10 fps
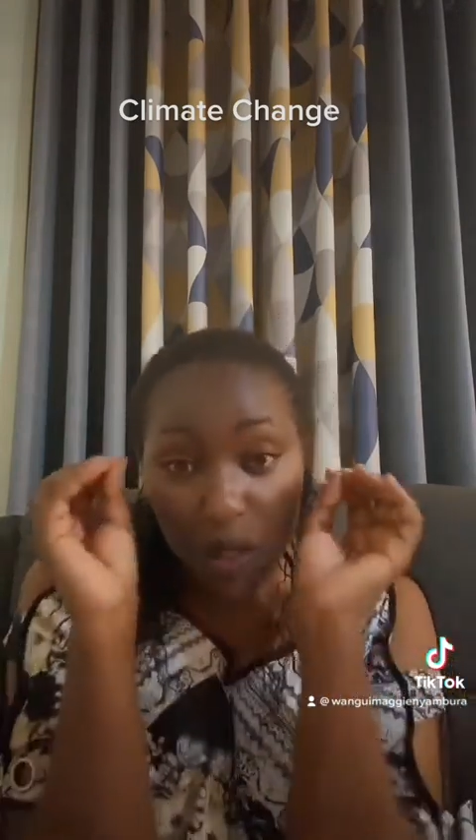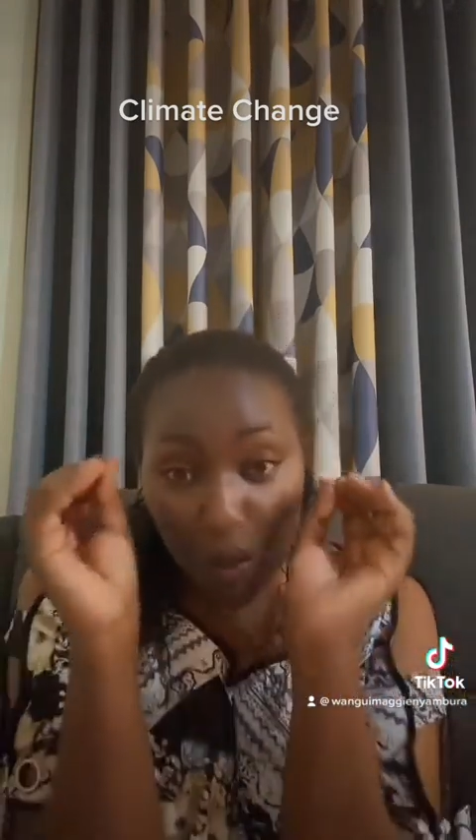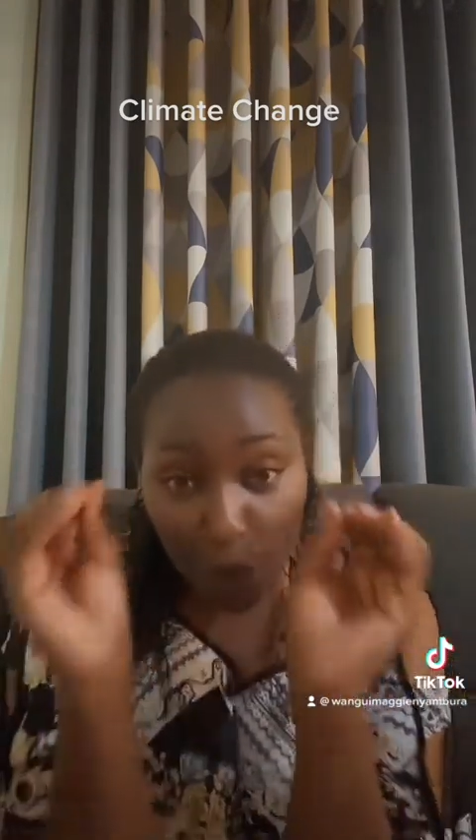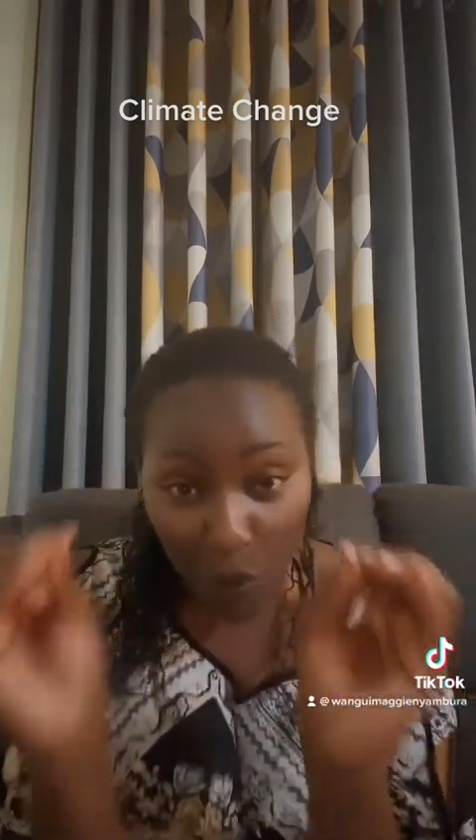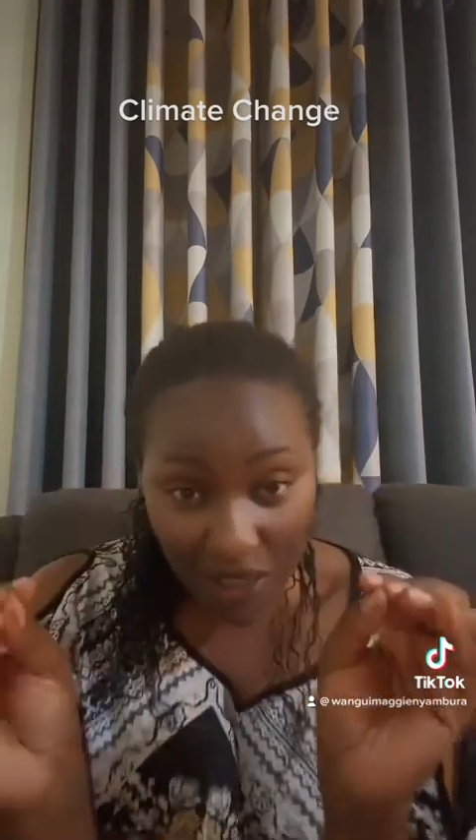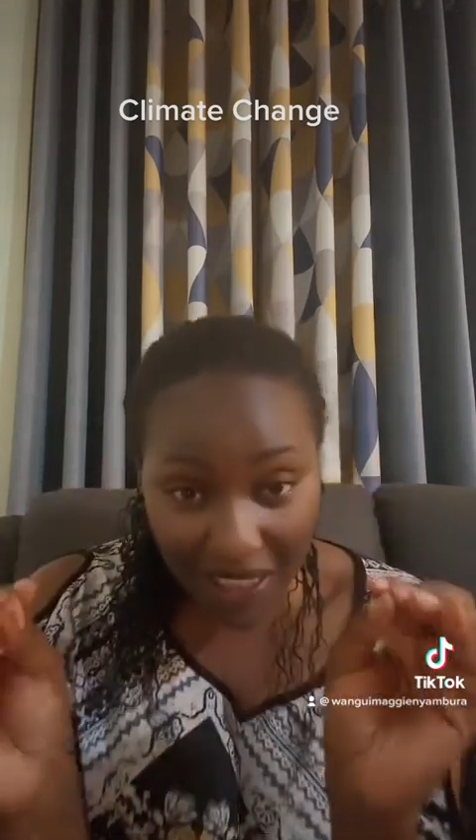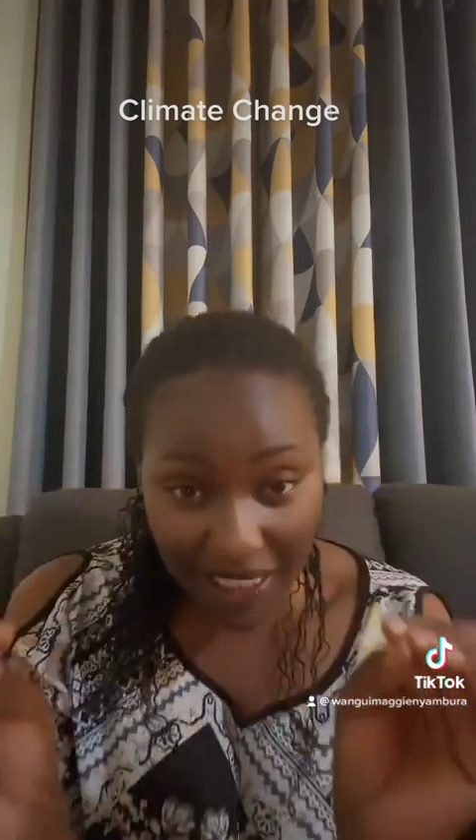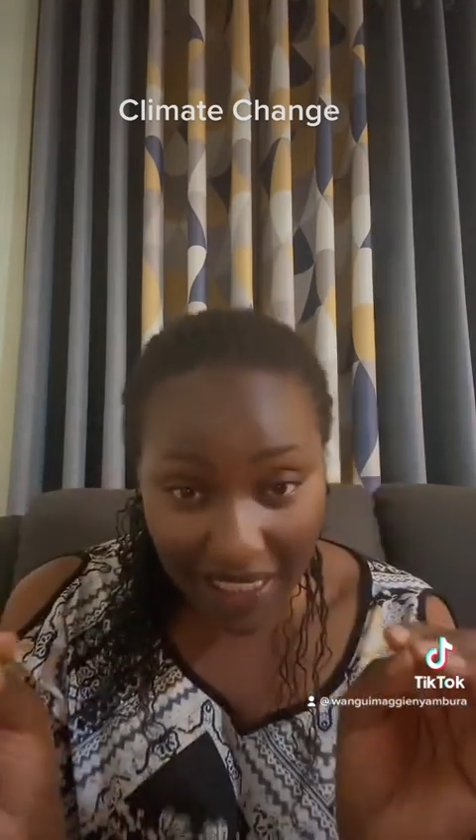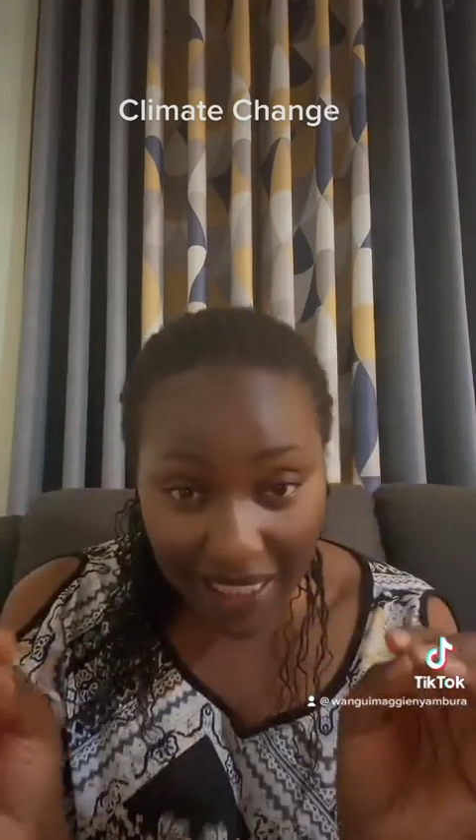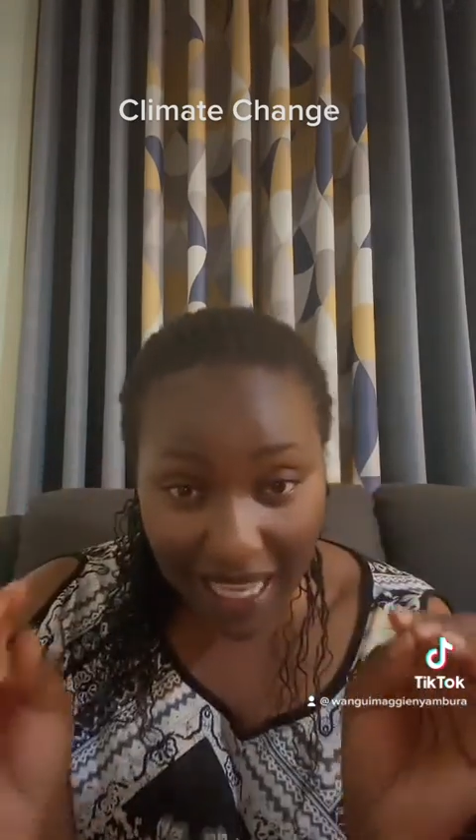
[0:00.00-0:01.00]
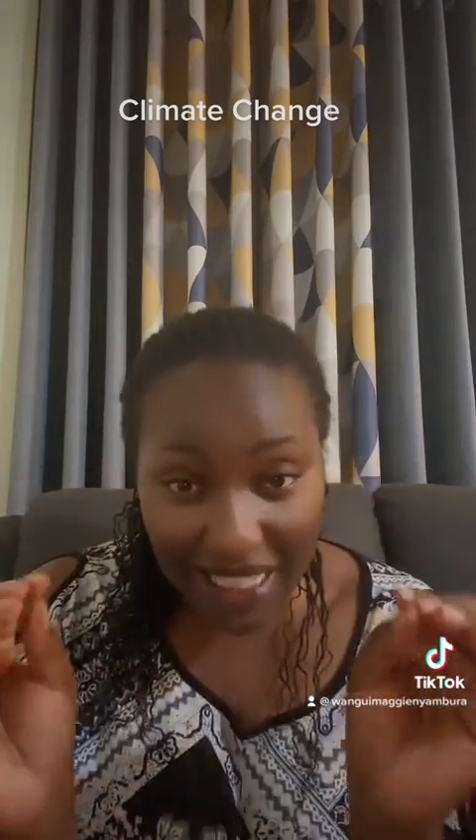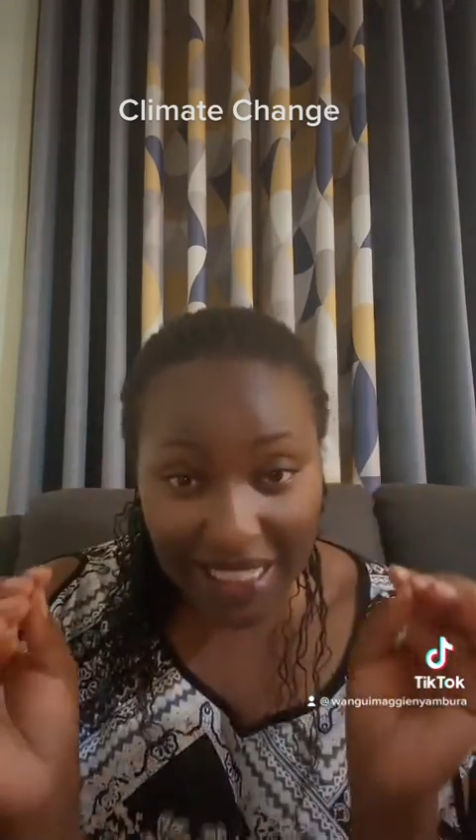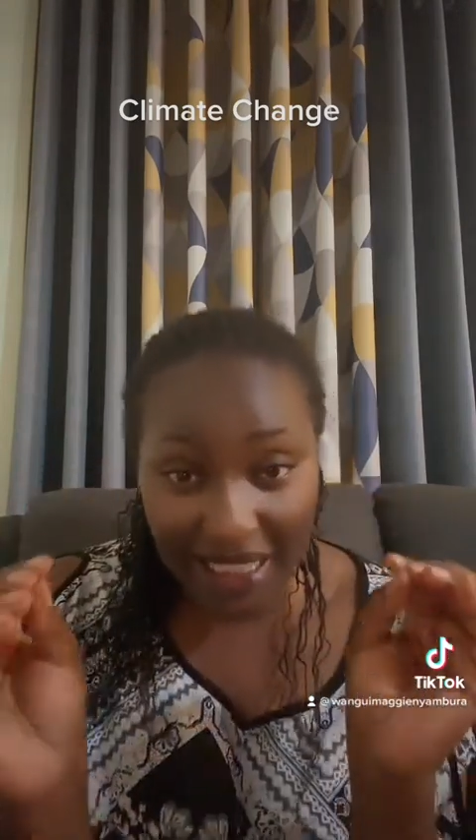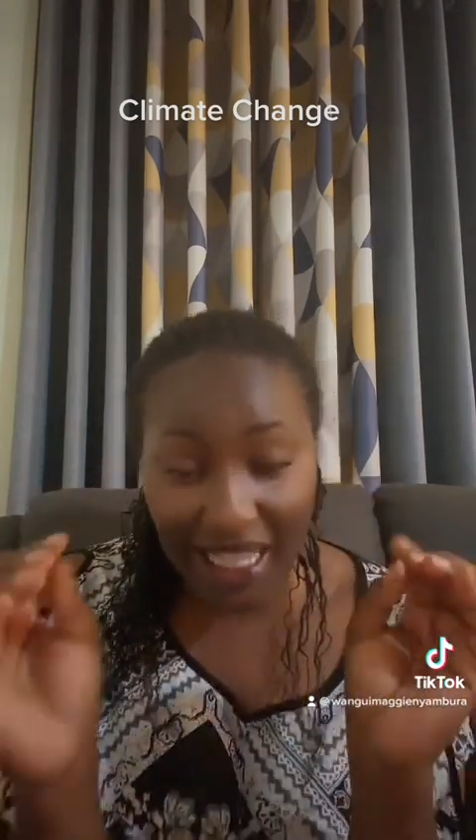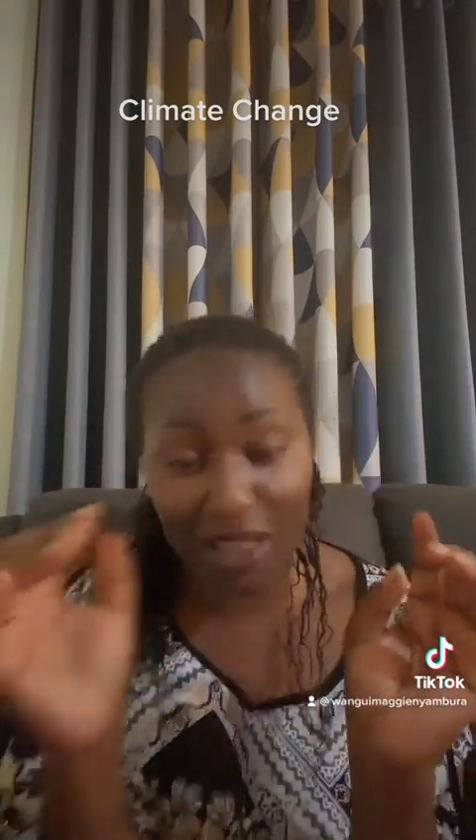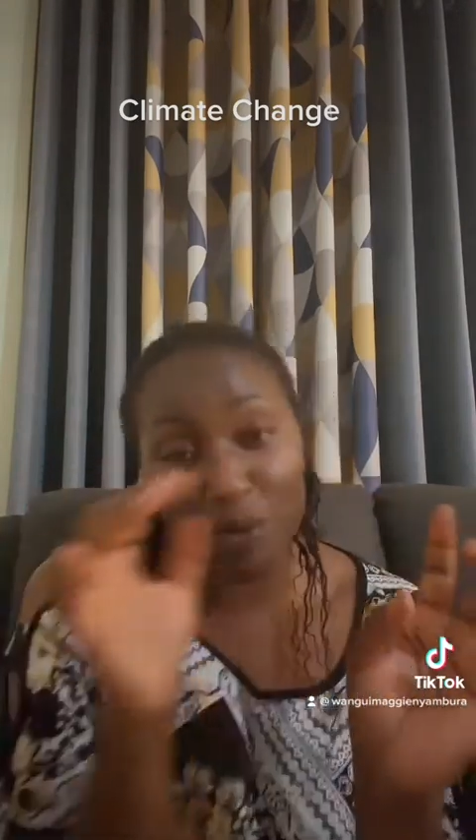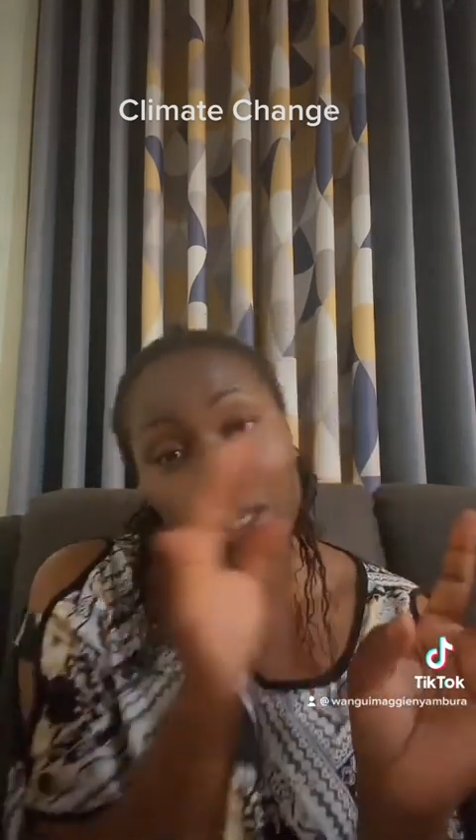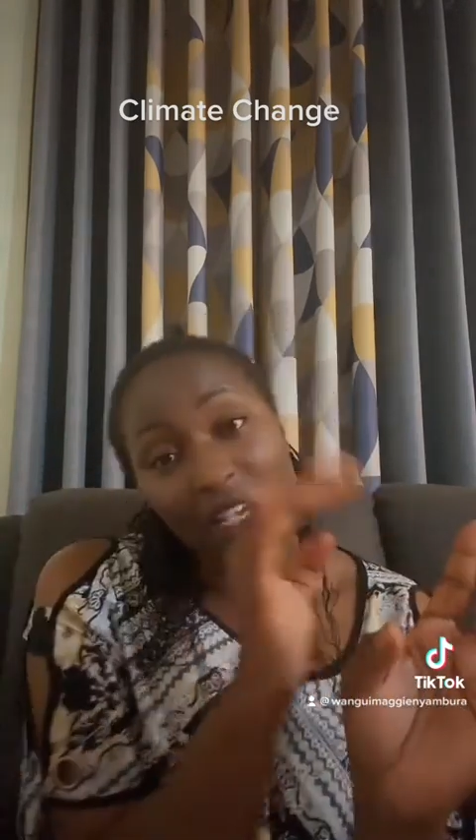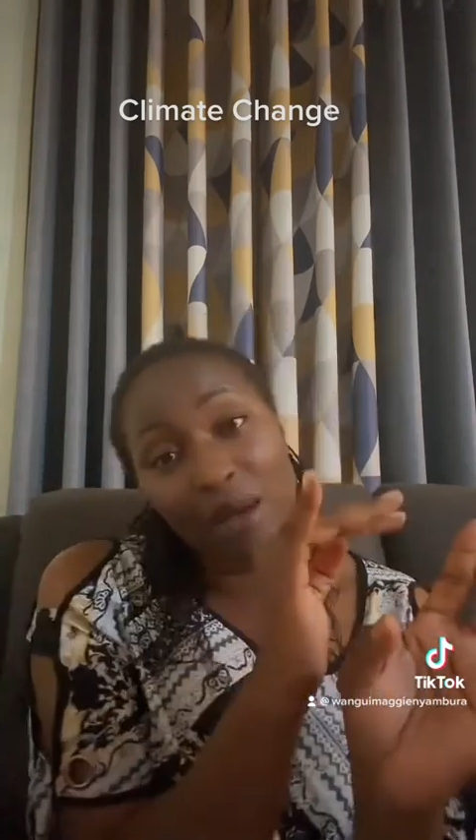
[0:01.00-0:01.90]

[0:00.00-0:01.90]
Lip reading: Mostly scientists are speaking